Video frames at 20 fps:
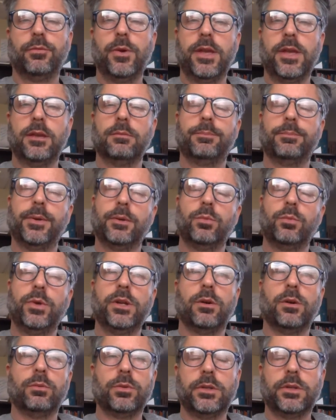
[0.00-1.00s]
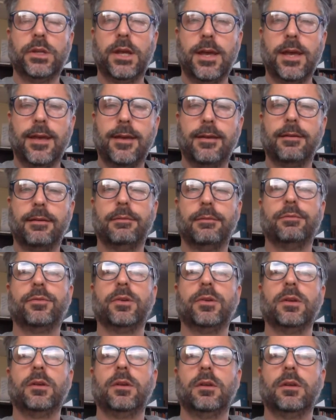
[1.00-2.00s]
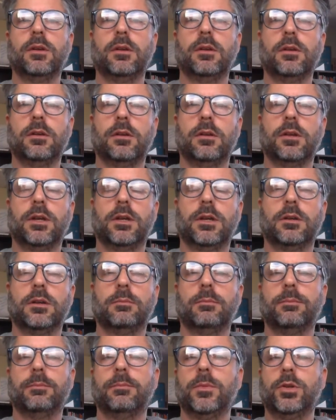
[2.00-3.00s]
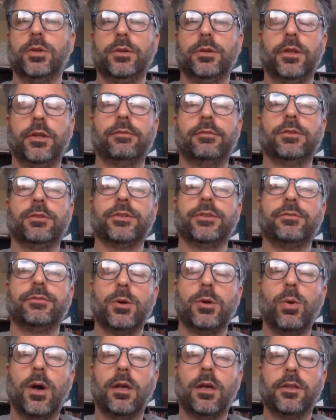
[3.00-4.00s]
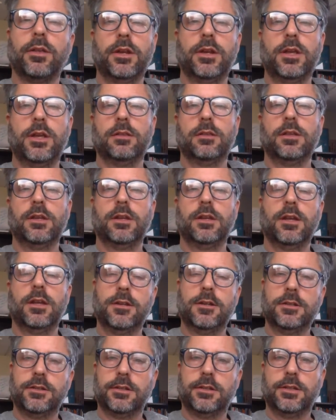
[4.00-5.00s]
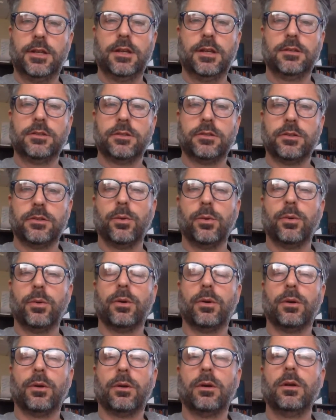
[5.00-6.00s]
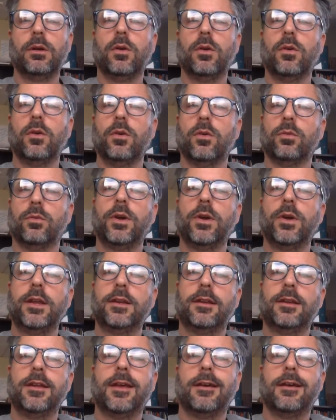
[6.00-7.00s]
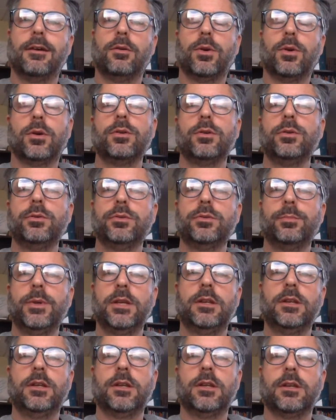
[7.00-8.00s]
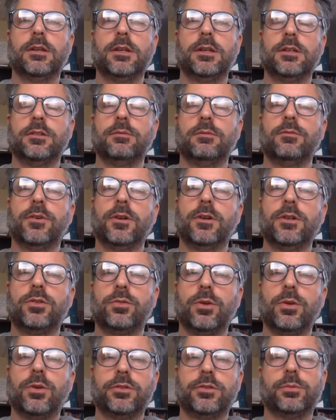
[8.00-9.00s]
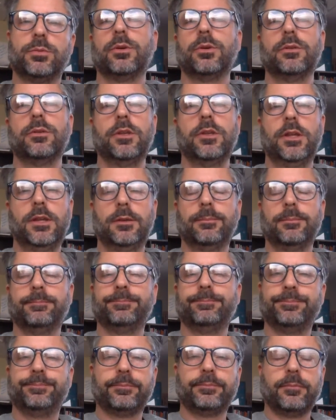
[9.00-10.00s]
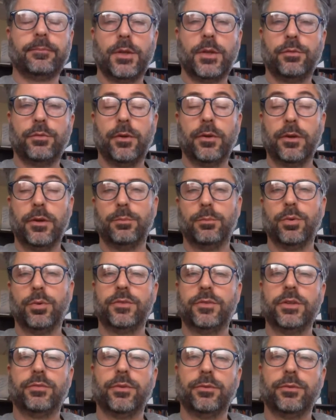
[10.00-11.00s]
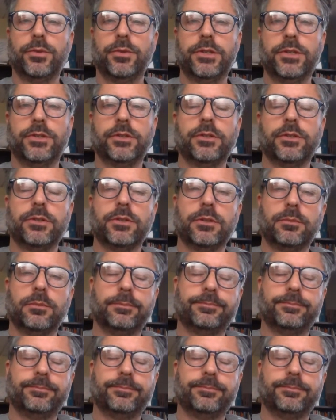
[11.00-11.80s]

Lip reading: wait, but we don't really have good levels of equality in the United States. Or right now, our news media isn't very trustworthy for a number of different reasons.